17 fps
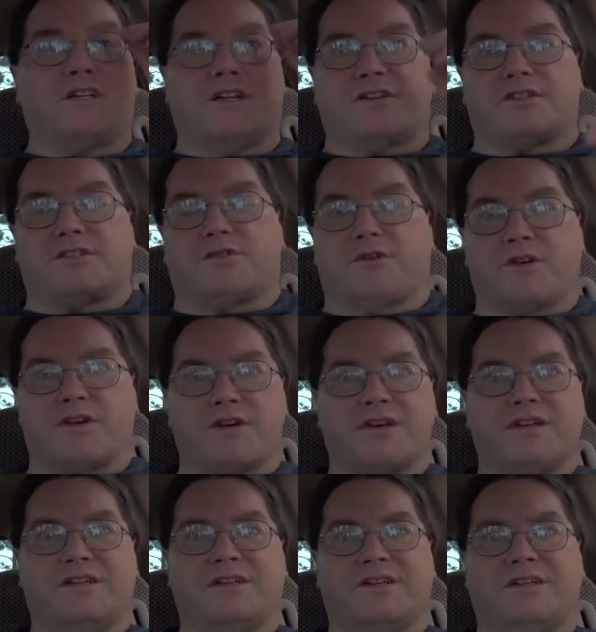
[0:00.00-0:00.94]
I just
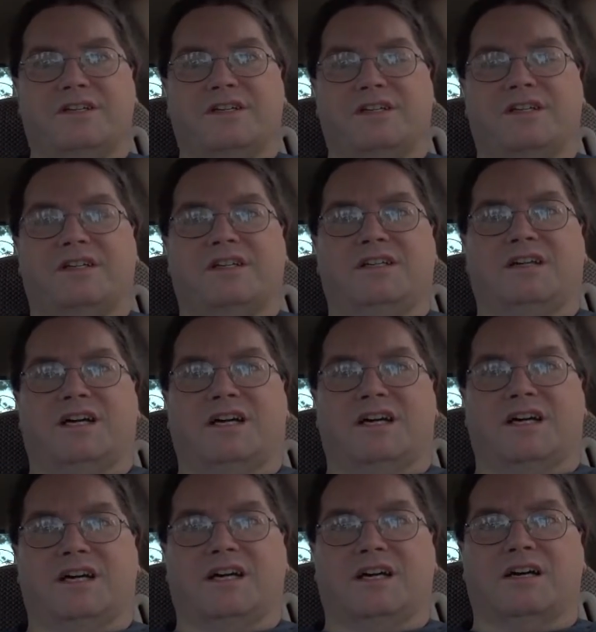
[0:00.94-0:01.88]
ordered
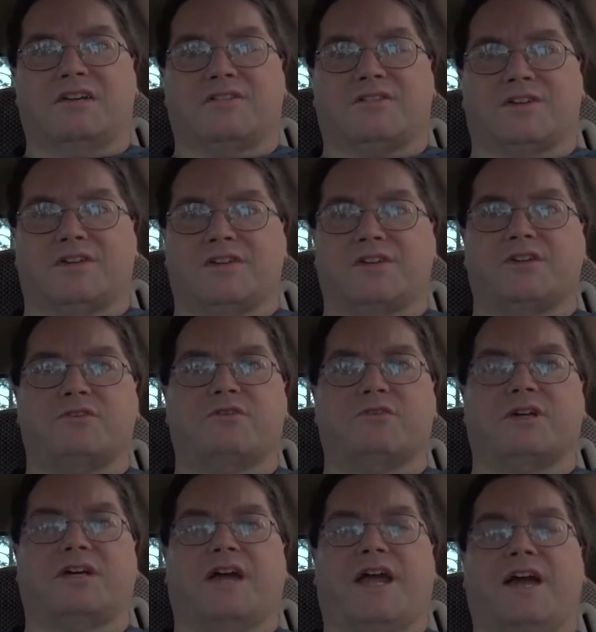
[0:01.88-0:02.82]
the new
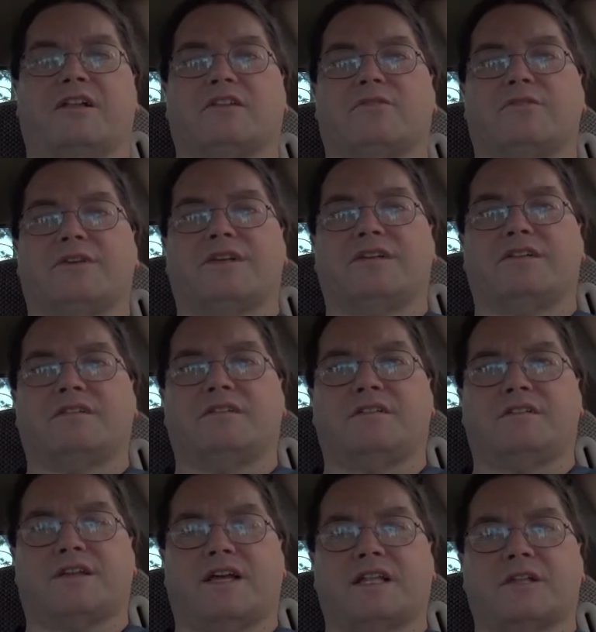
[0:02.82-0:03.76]
Halloween
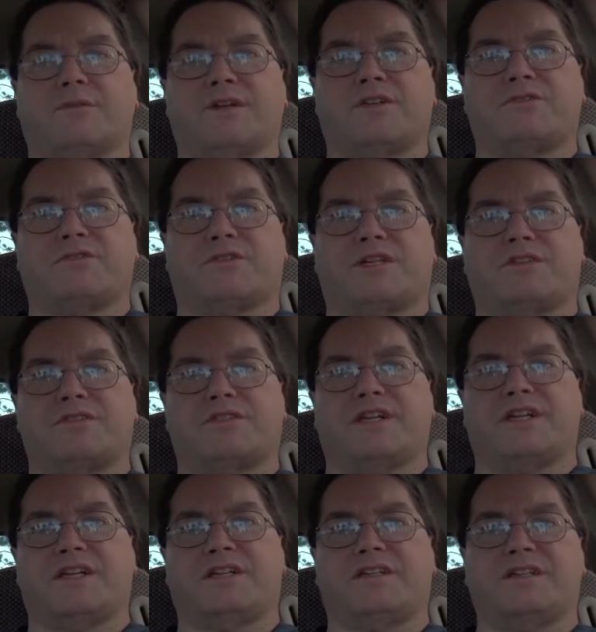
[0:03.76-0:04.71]

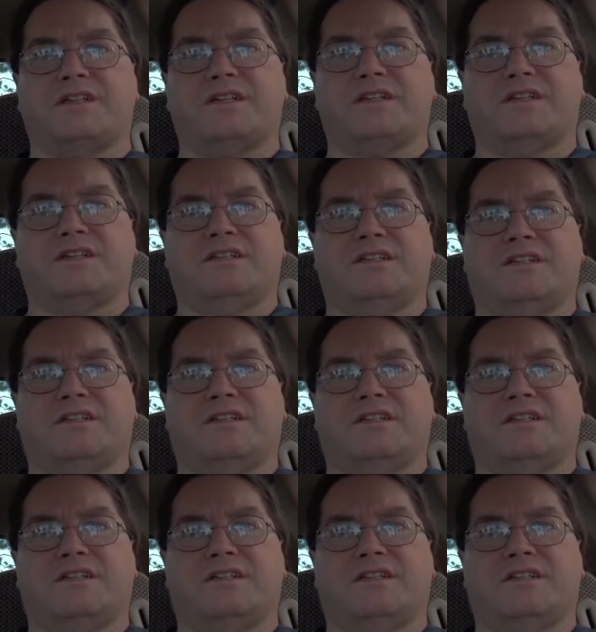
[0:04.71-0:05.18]
2018.